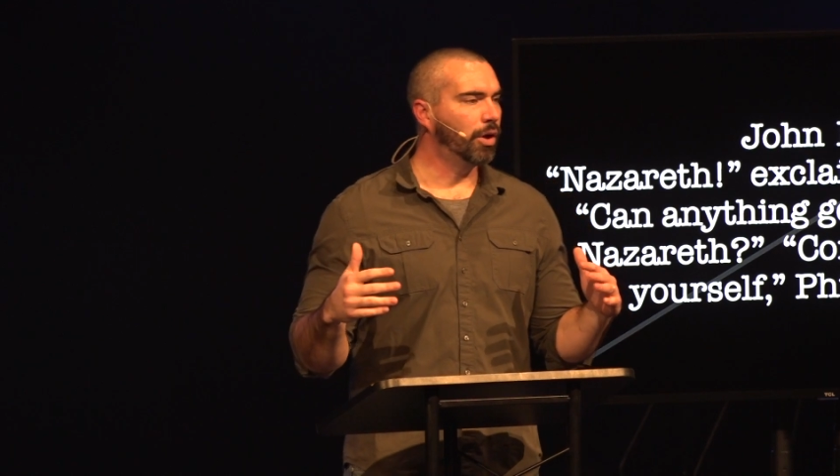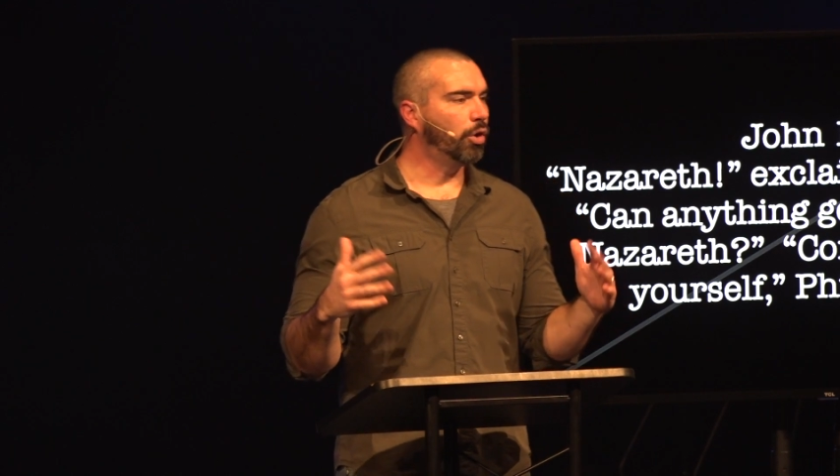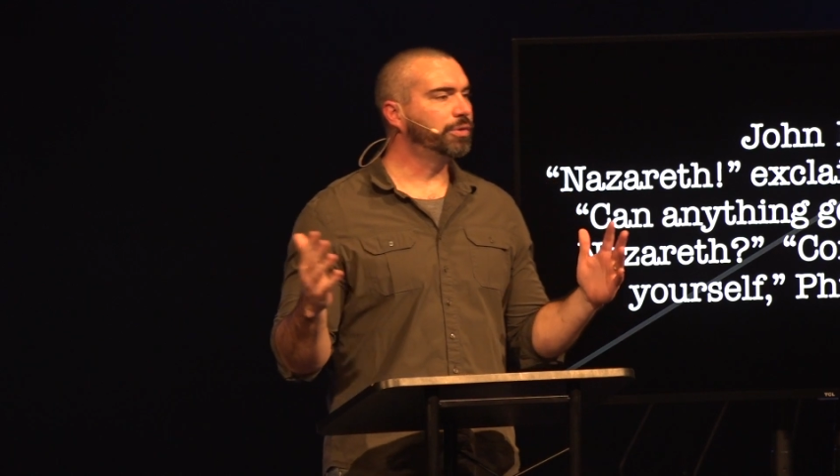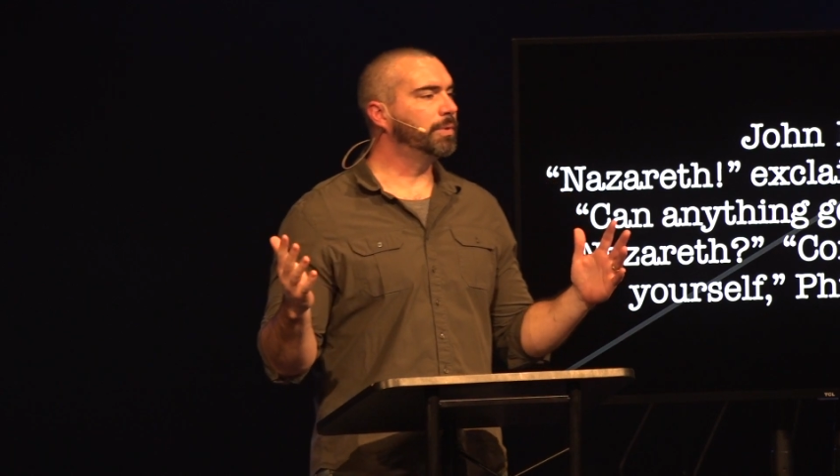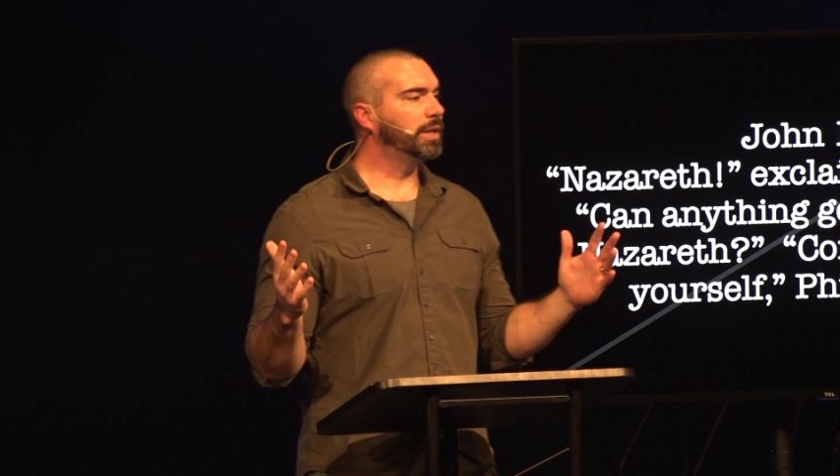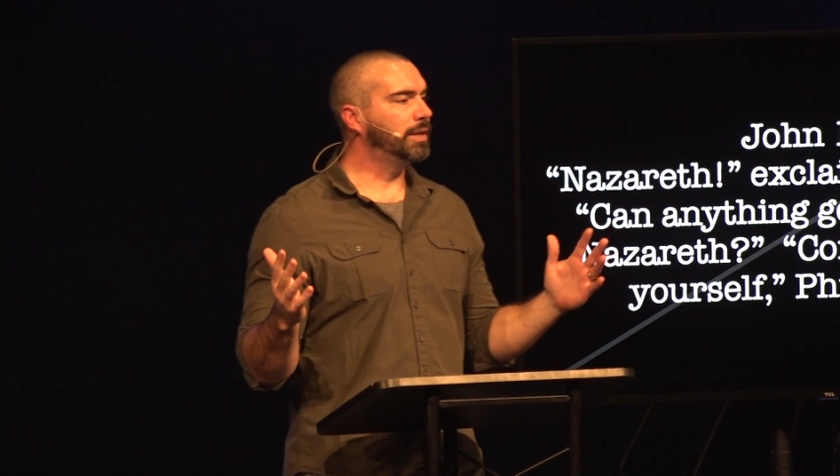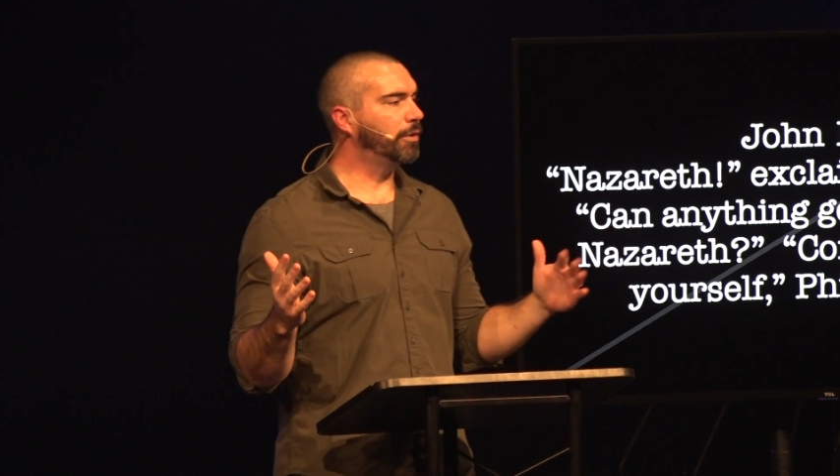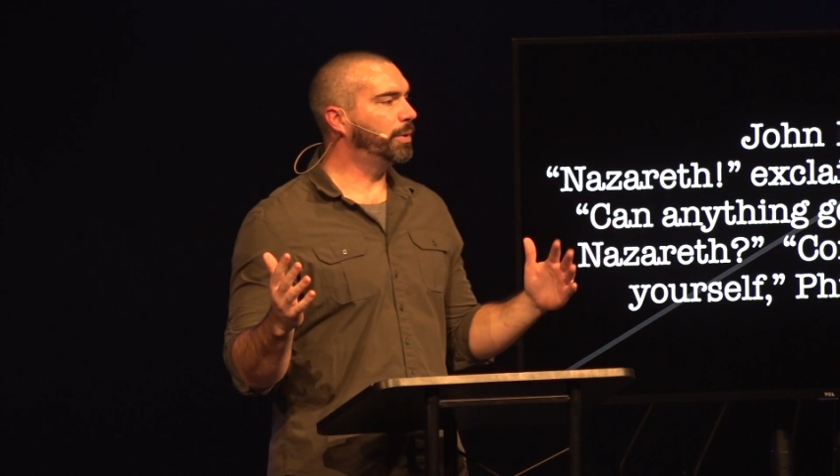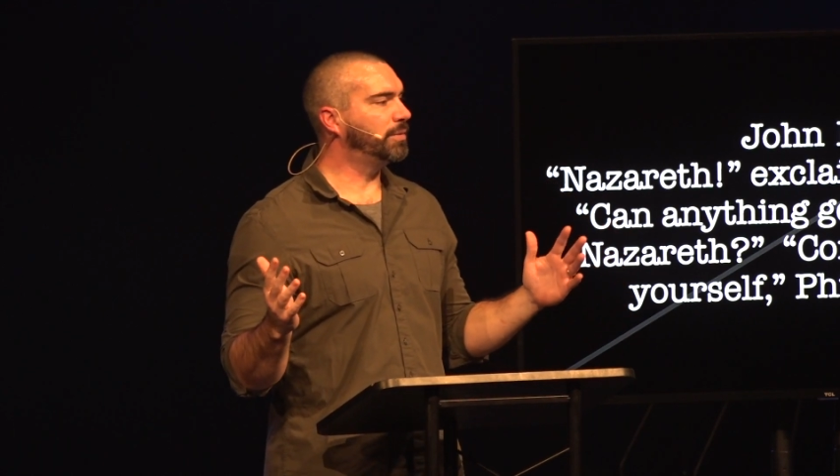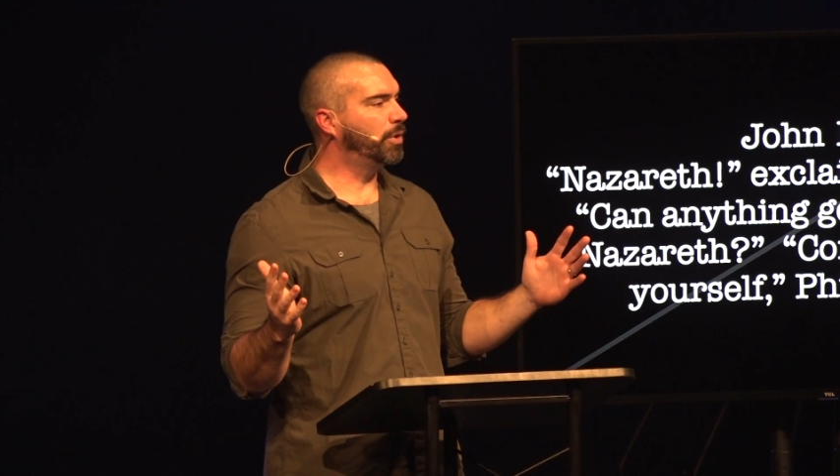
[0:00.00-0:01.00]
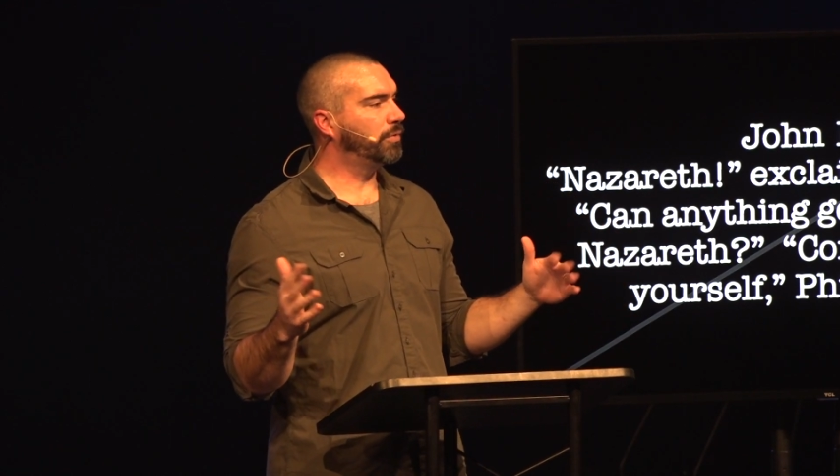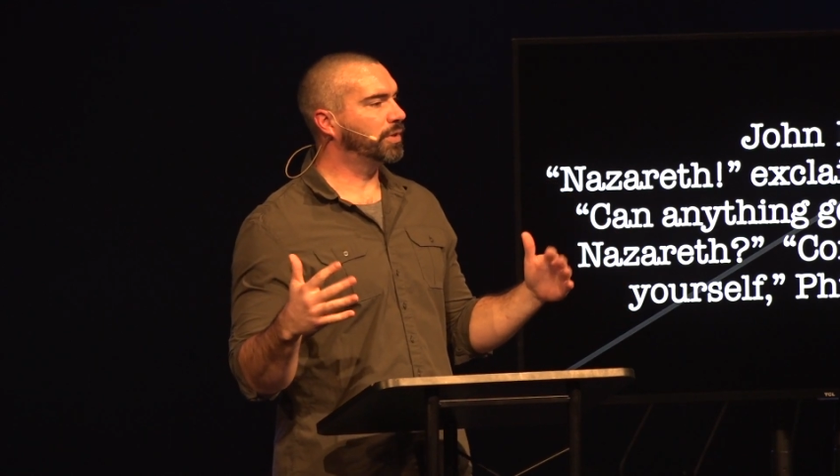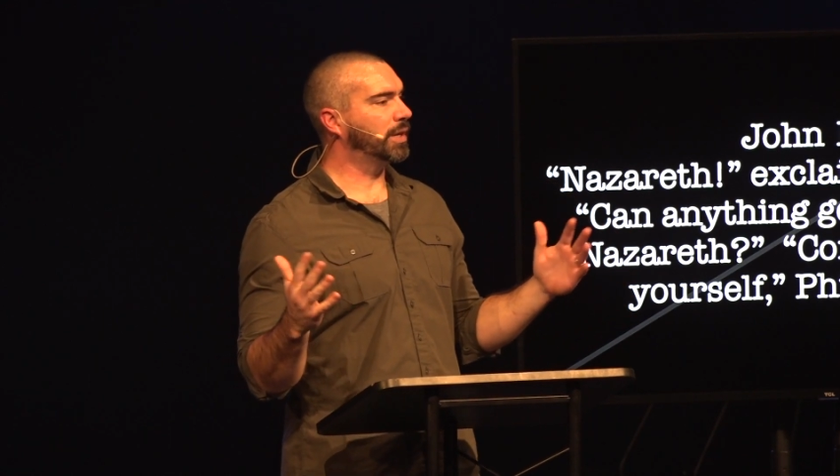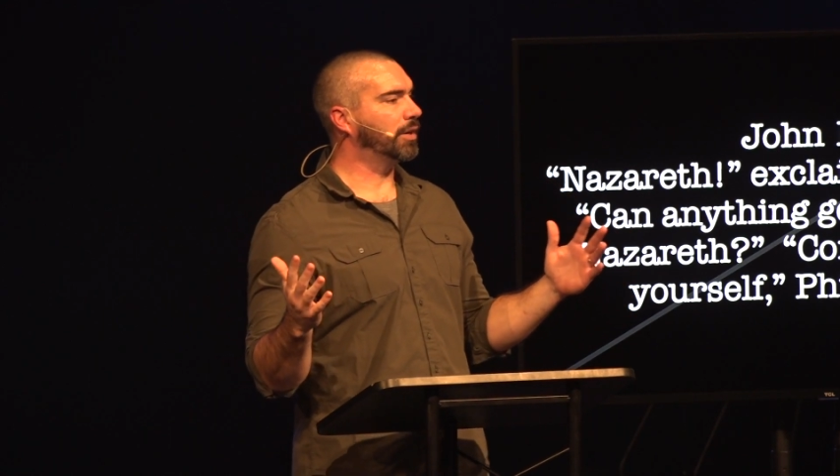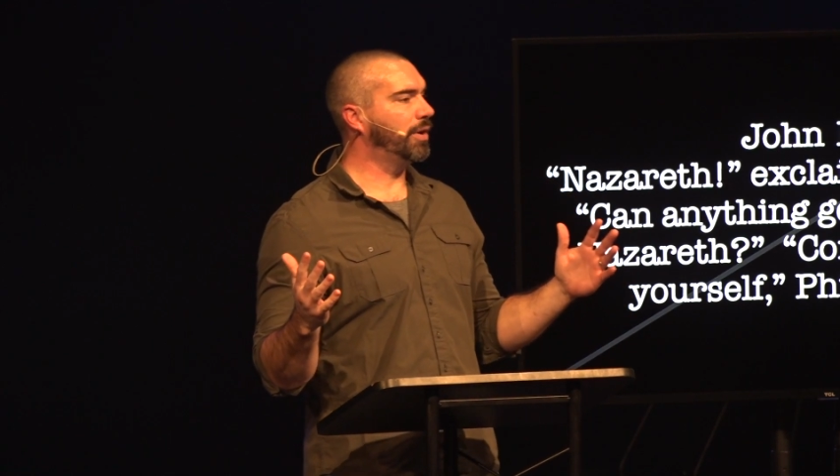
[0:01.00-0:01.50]
ultimately that everybody's motives
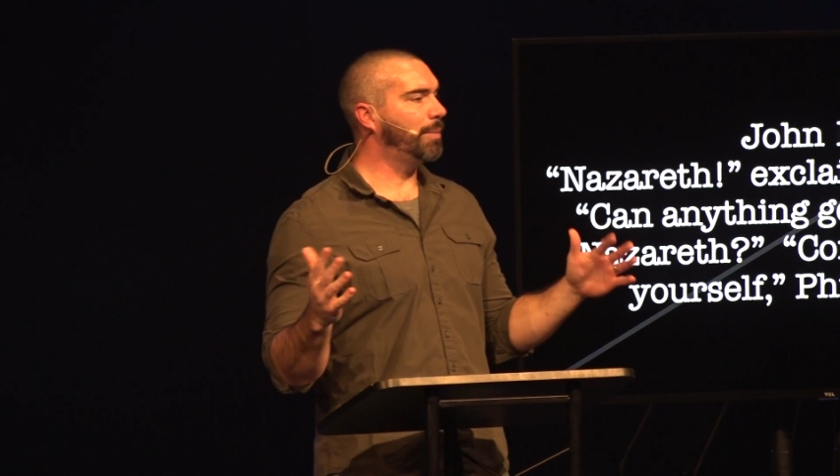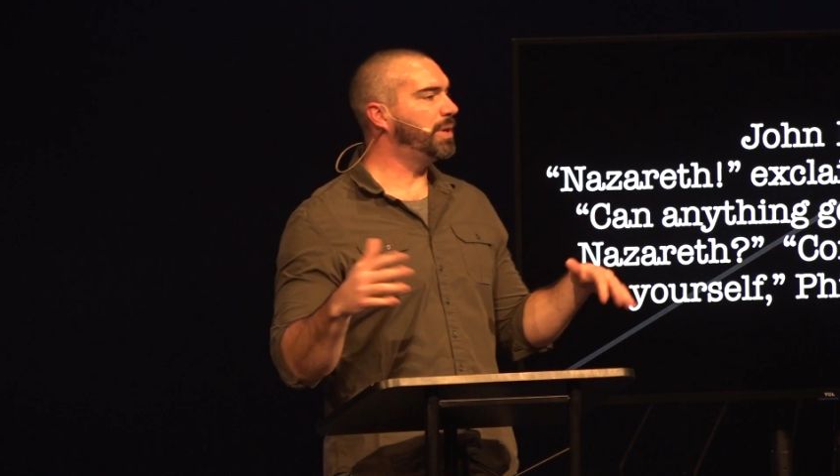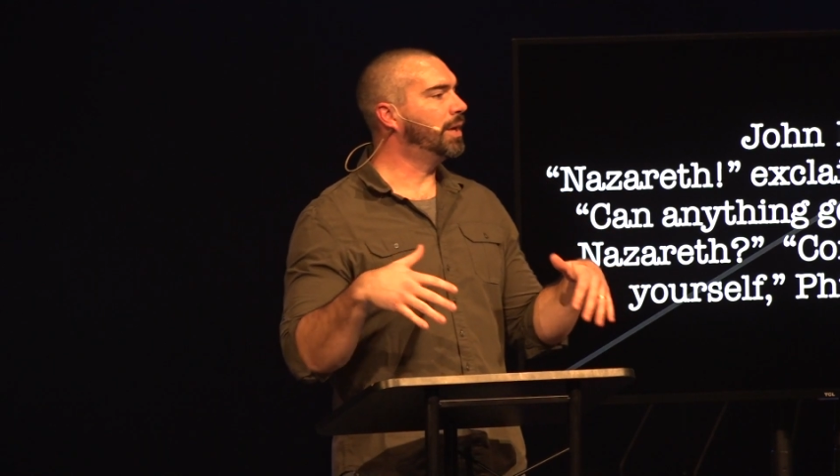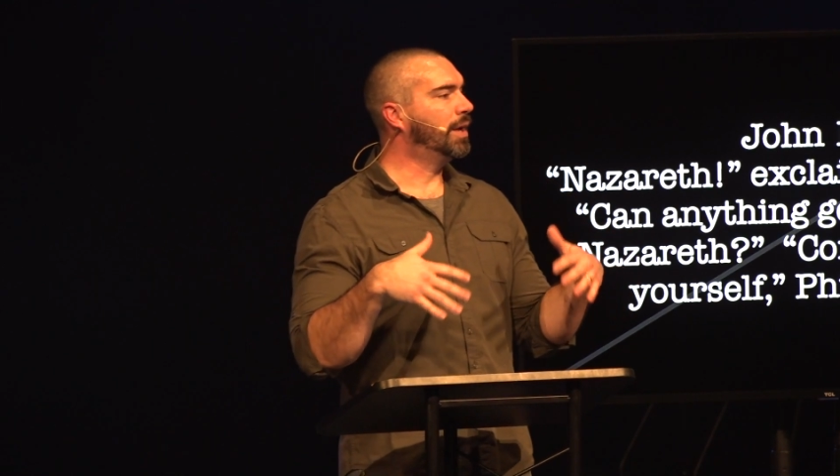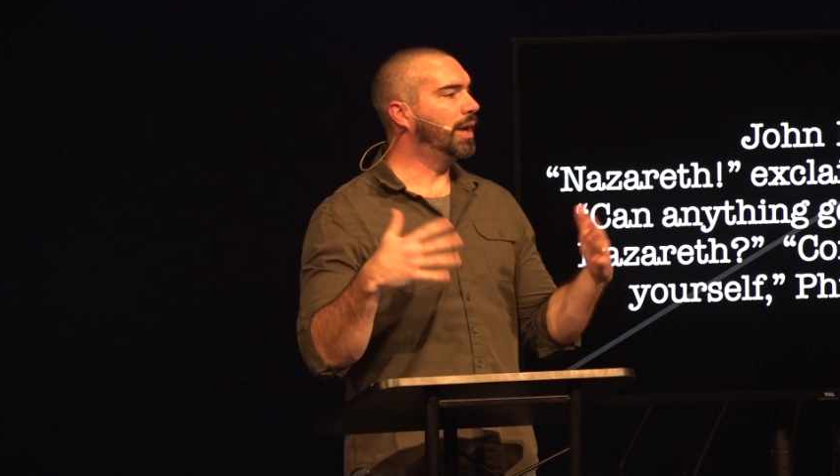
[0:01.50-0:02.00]
are kind of crappy